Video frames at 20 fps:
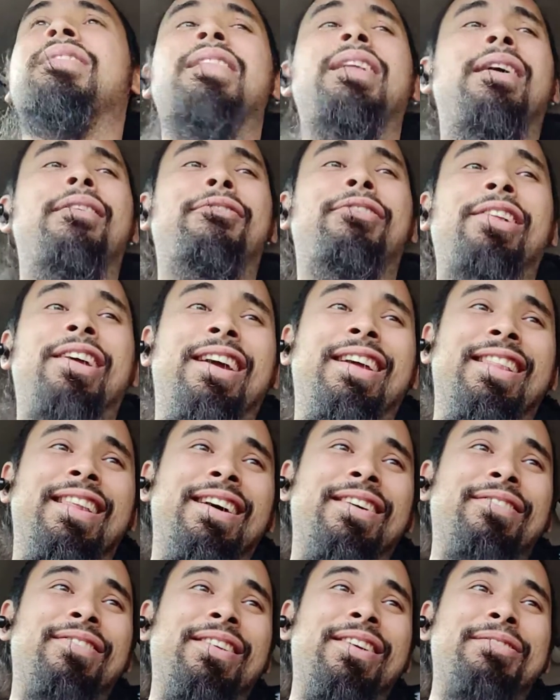lovely,
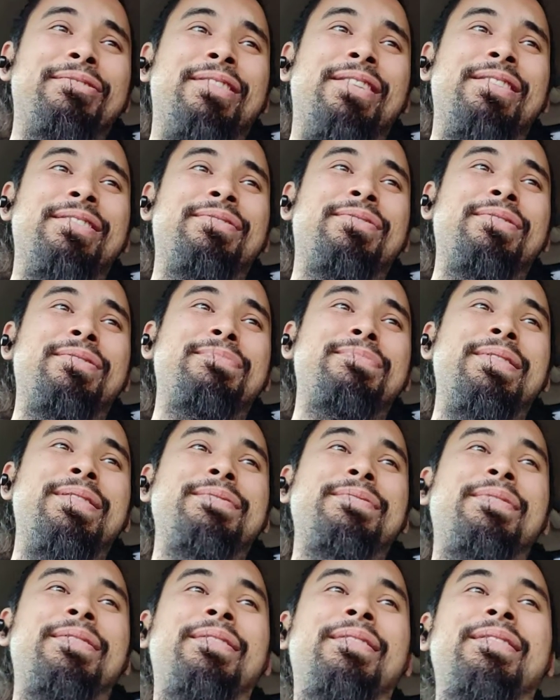lovely, wonderful
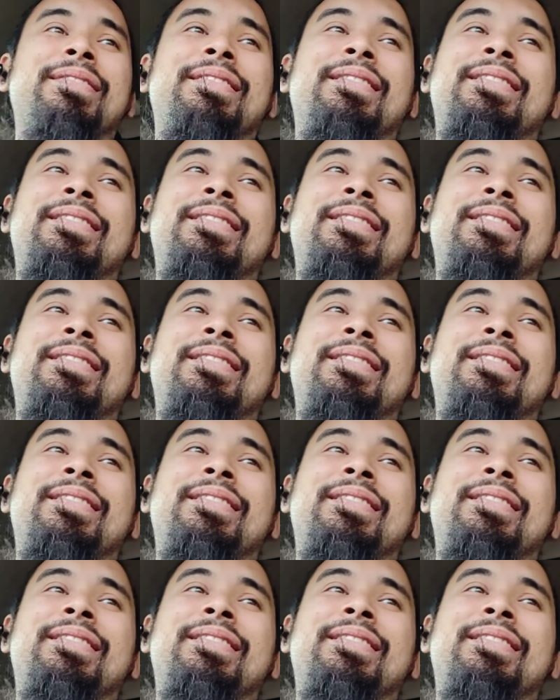people?